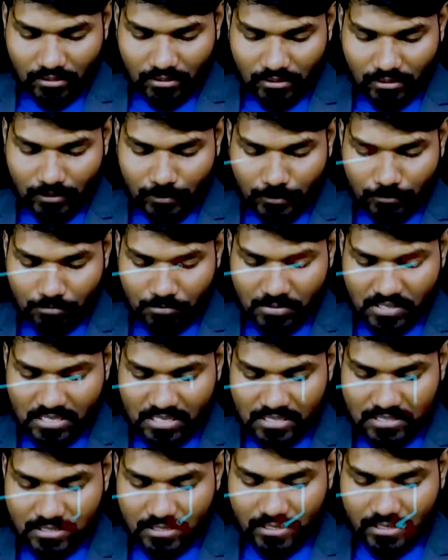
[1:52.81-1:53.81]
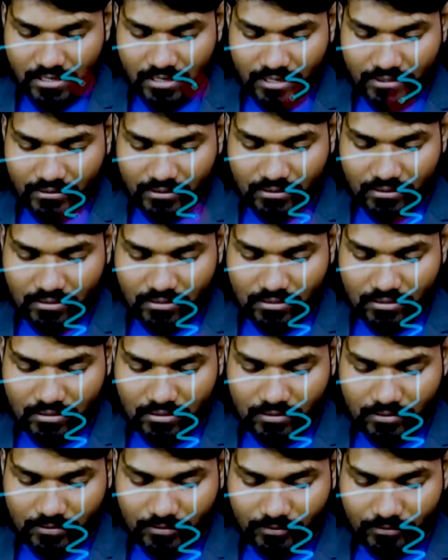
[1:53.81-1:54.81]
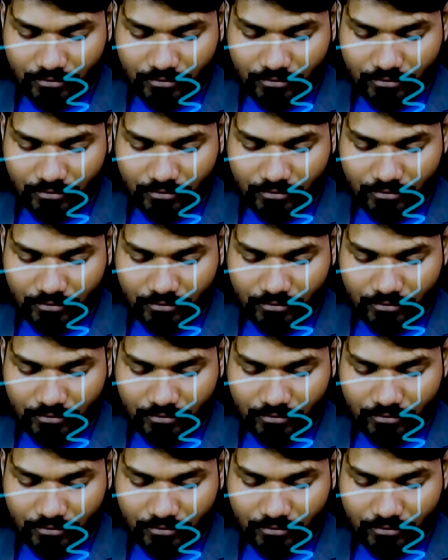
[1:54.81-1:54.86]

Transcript: A circuit like this.